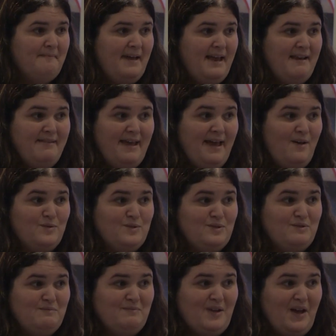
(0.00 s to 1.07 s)
Anything
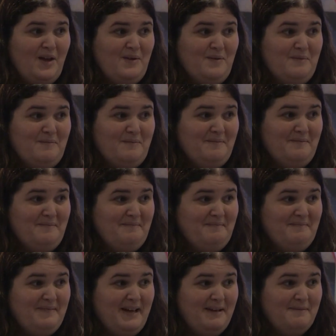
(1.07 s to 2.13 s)
else? No?
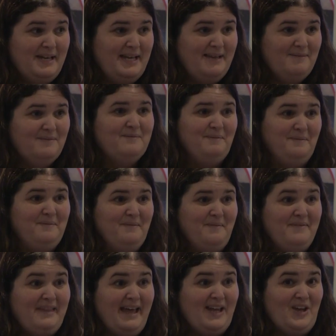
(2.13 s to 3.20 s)
Happy?
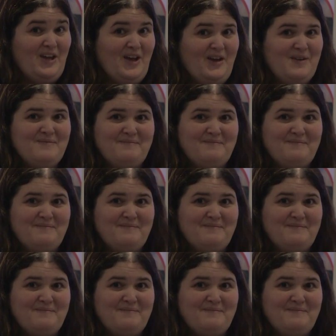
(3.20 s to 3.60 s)
Thank you.